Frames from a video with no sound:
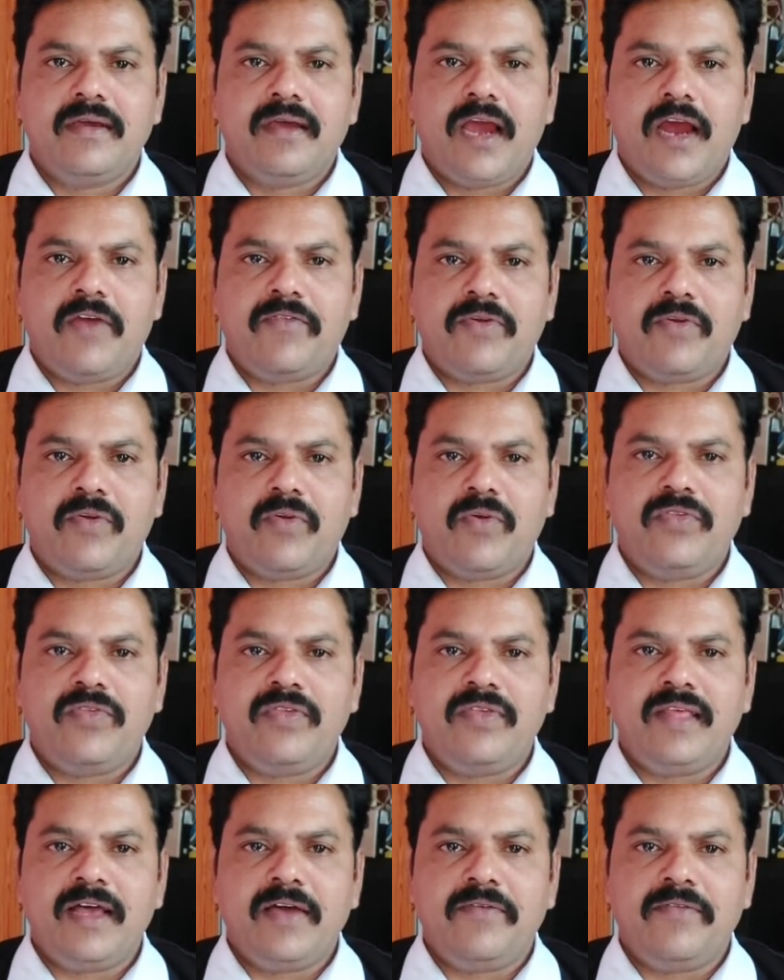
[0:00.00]
After
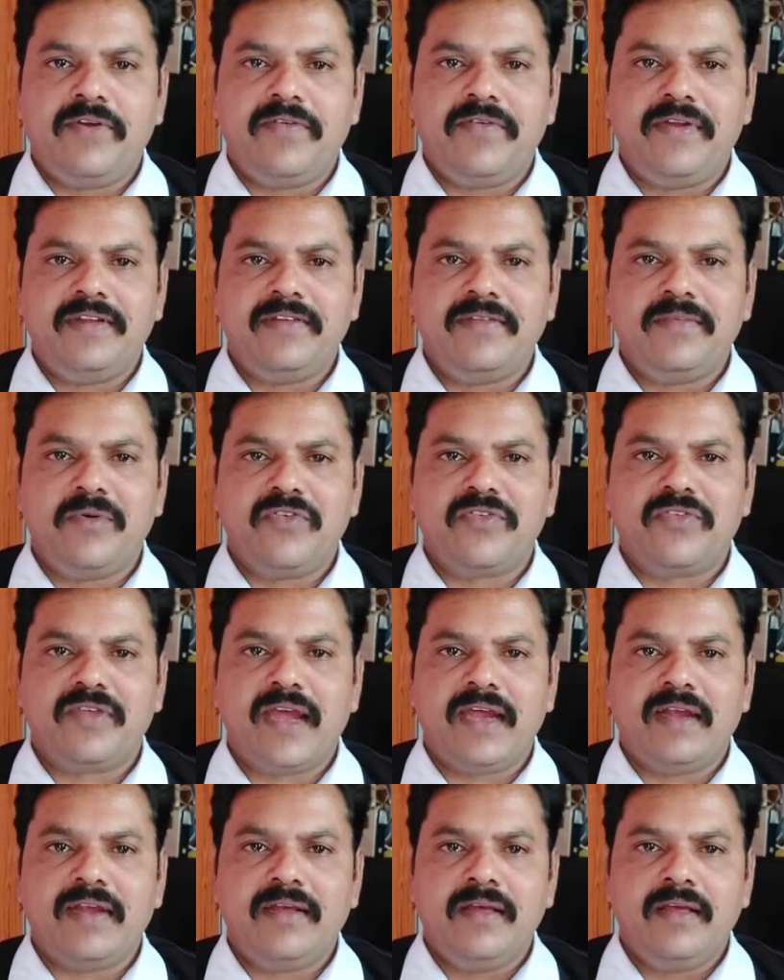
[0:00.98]
closing the evidence, both
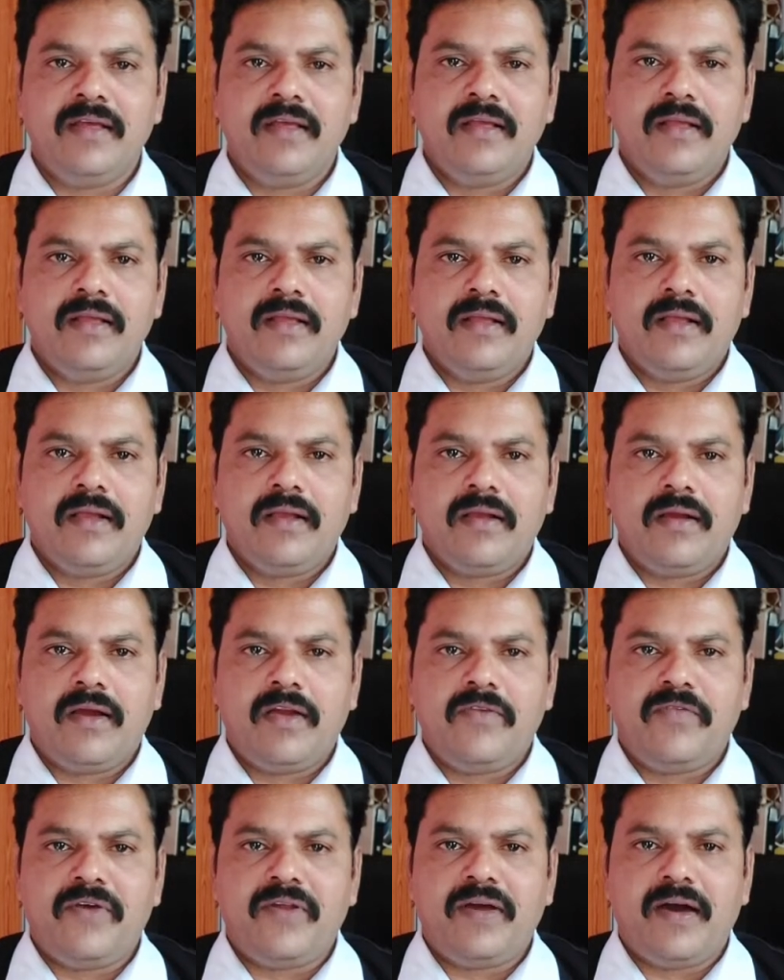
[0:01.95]
sides
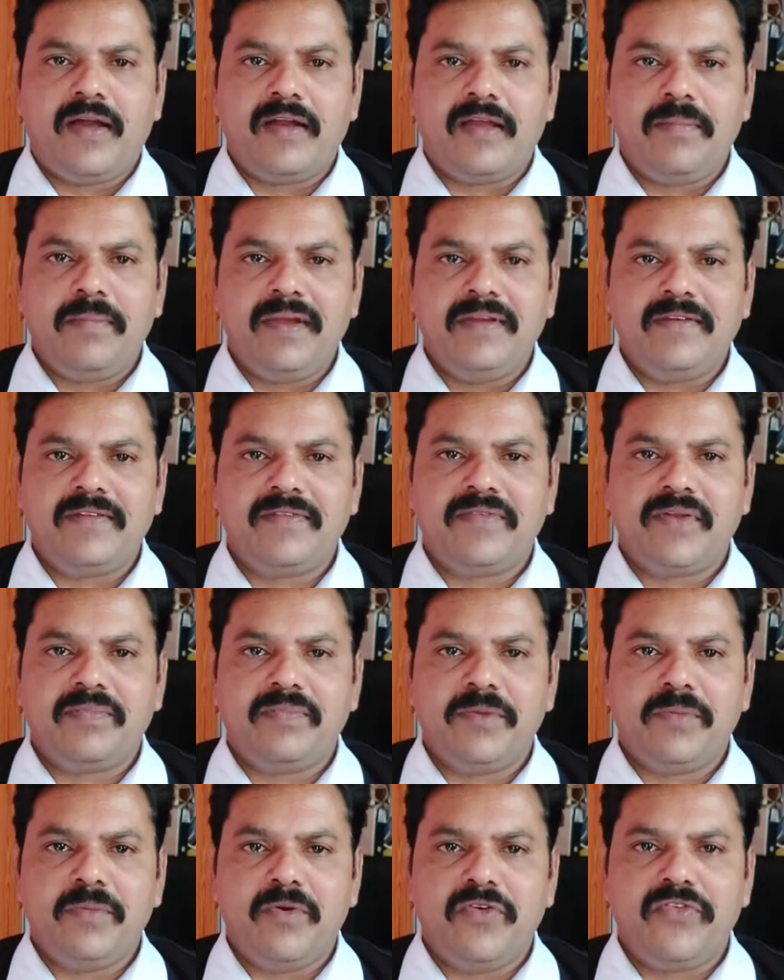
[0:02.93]
call for arguments from
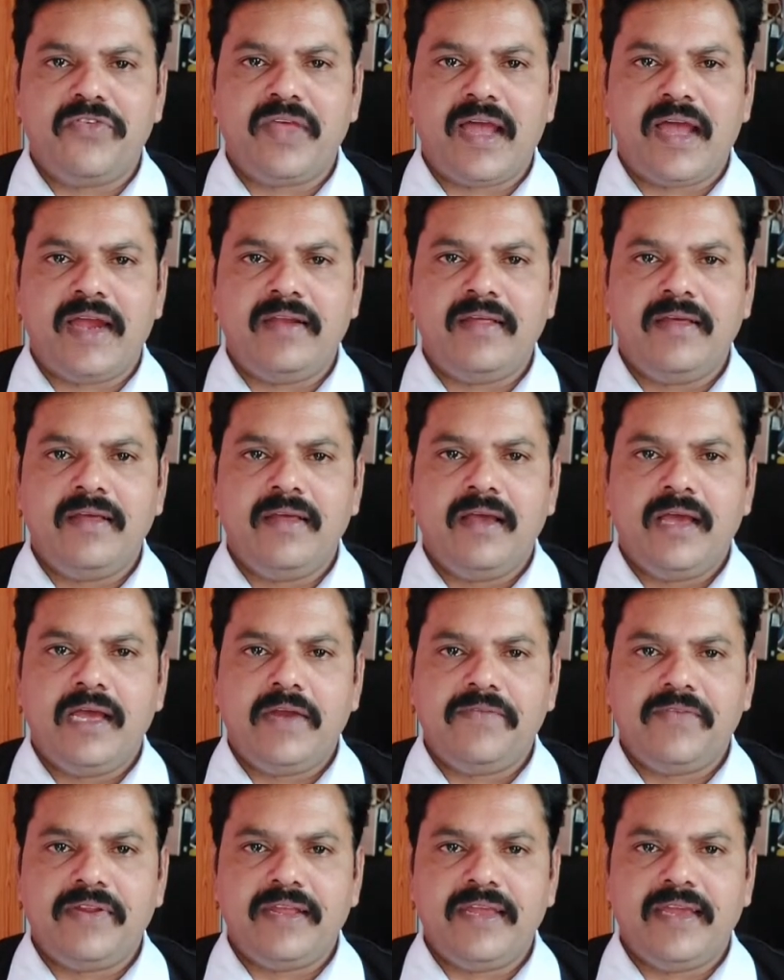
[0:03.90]
the both sides.
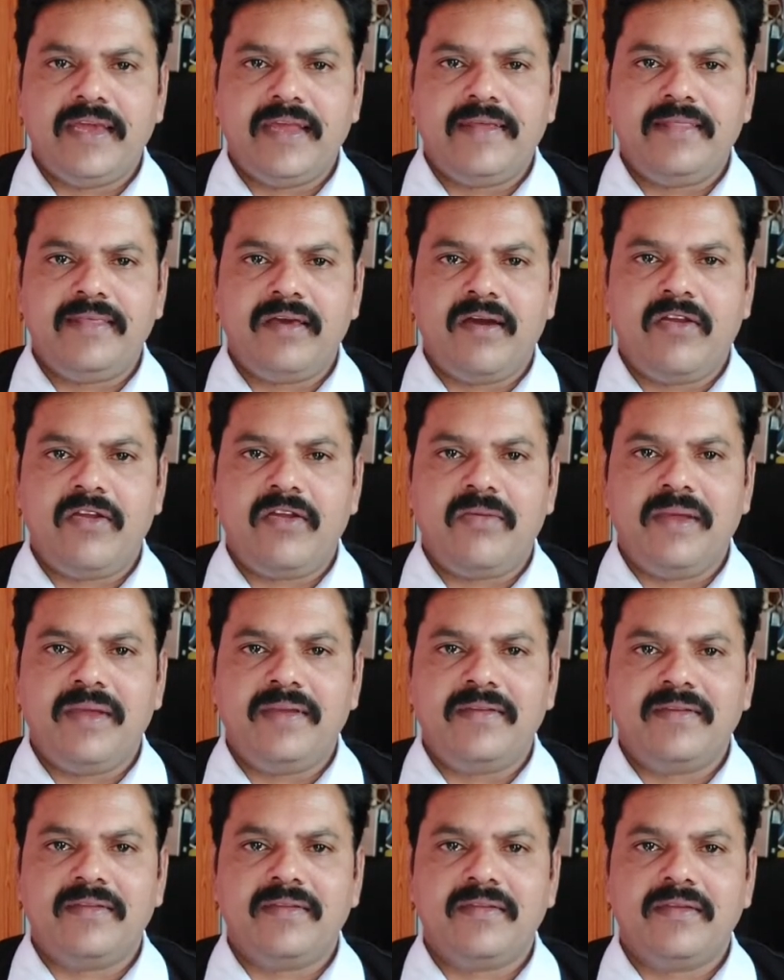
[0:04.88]
After hearing the
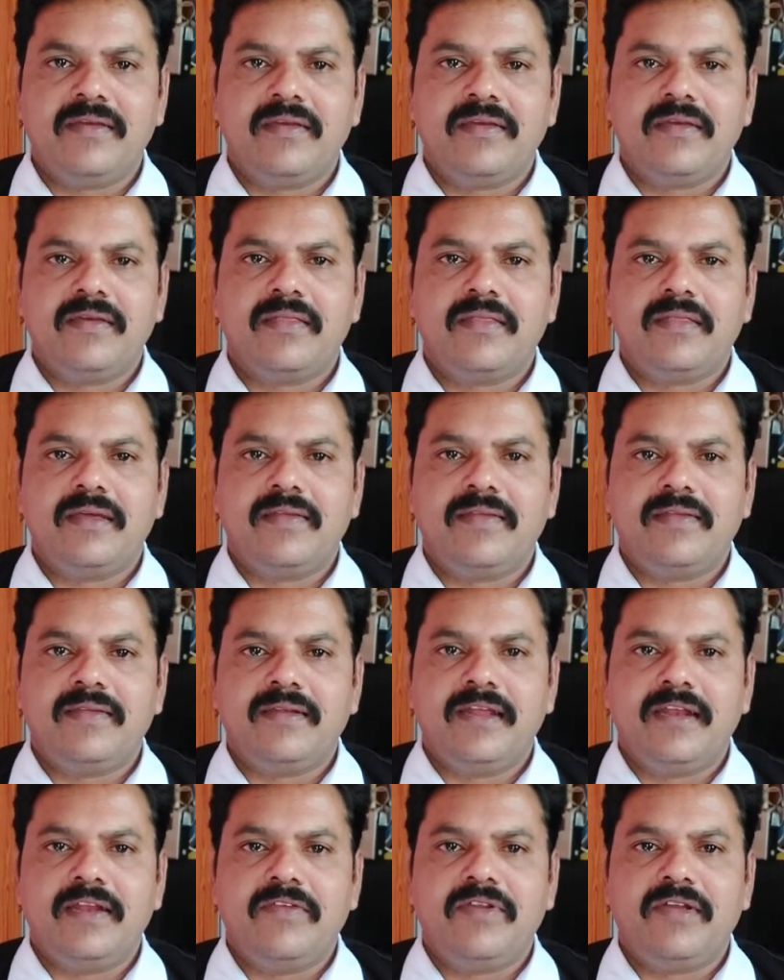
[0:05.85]
arguments, there is the
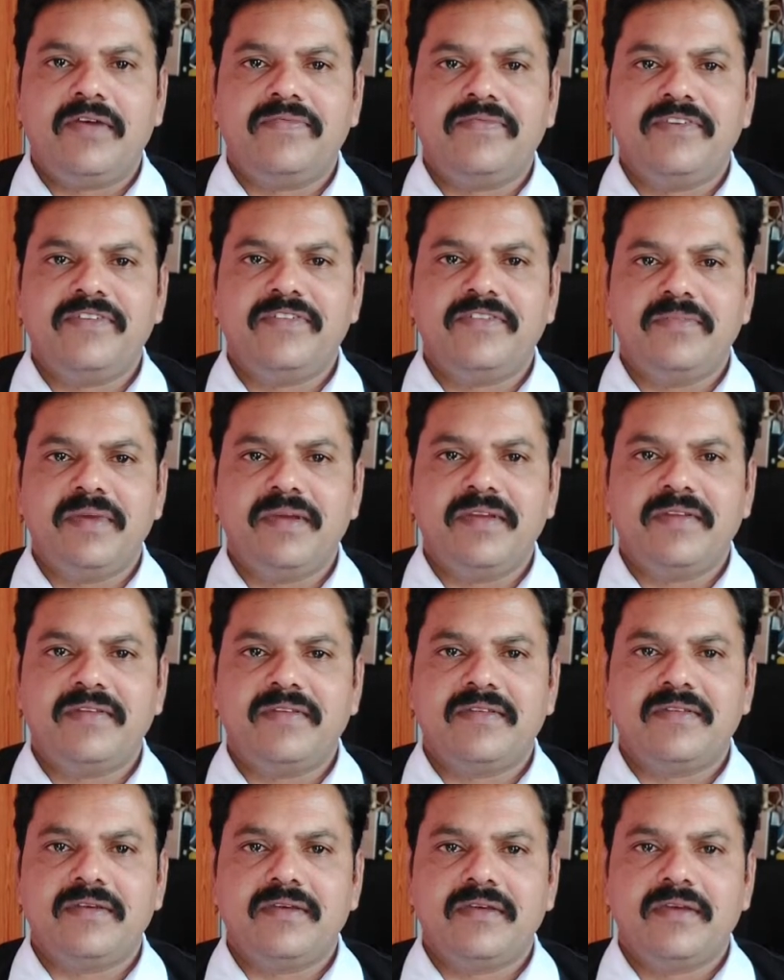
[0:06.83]
delivery of
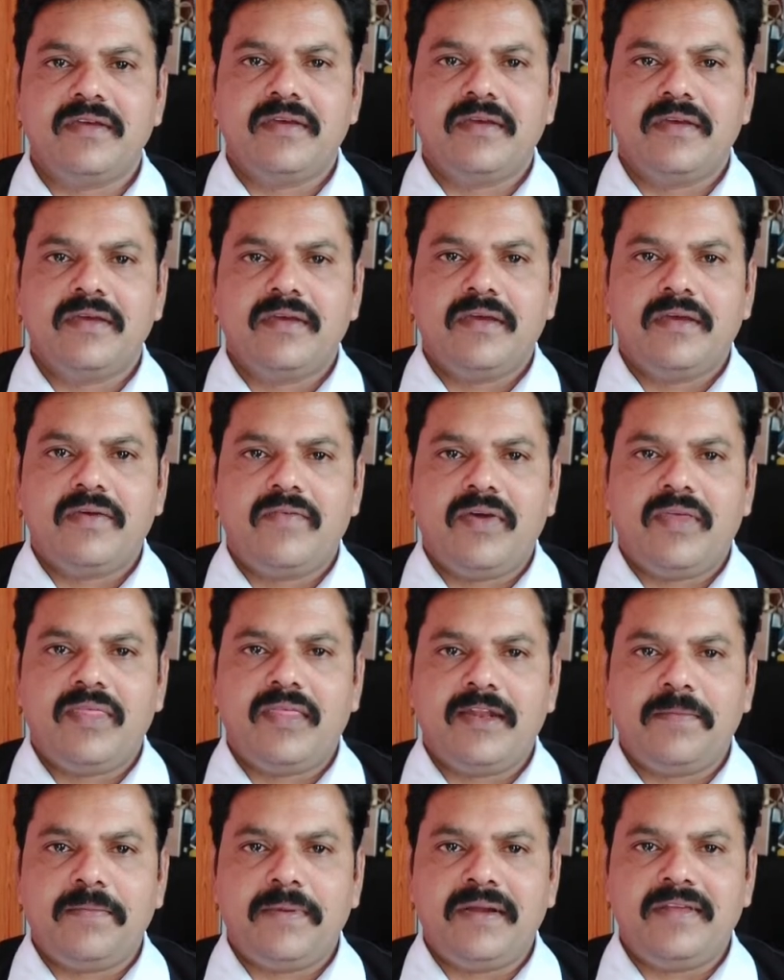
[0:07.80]
judgments,
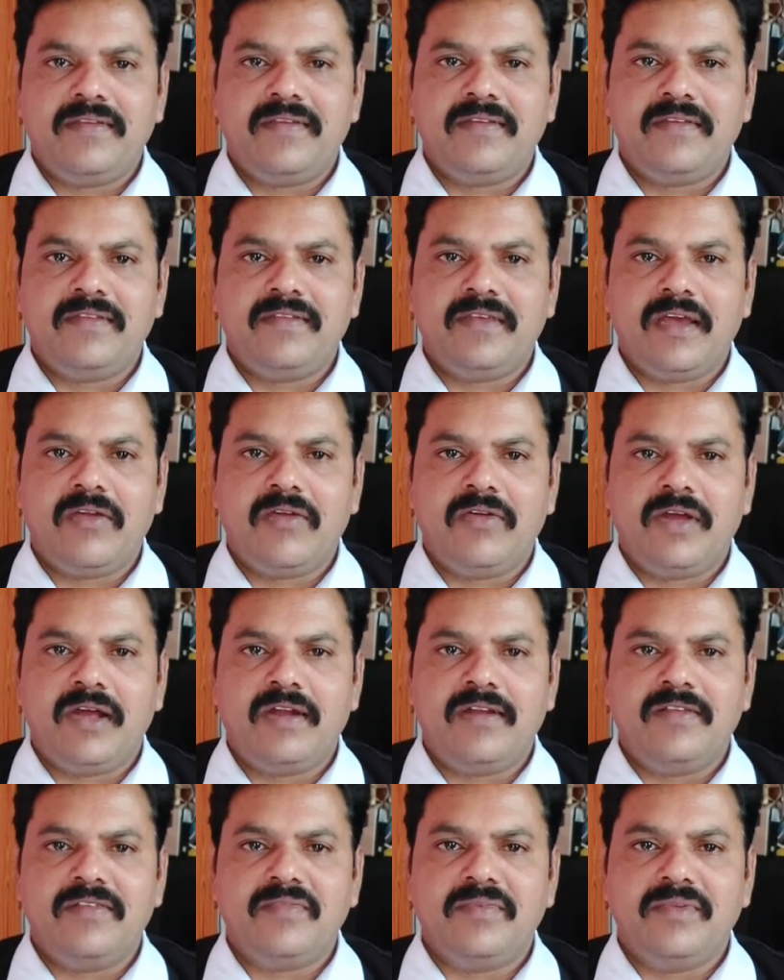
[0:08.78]
whether the petition is allowed
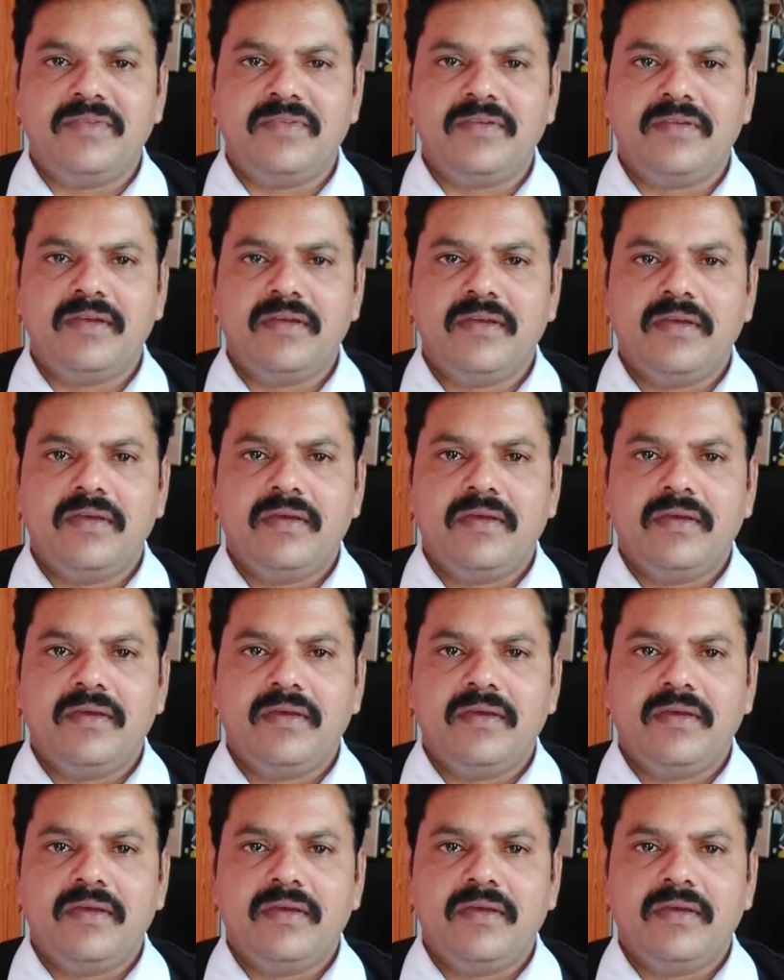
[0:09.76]
or dismissed.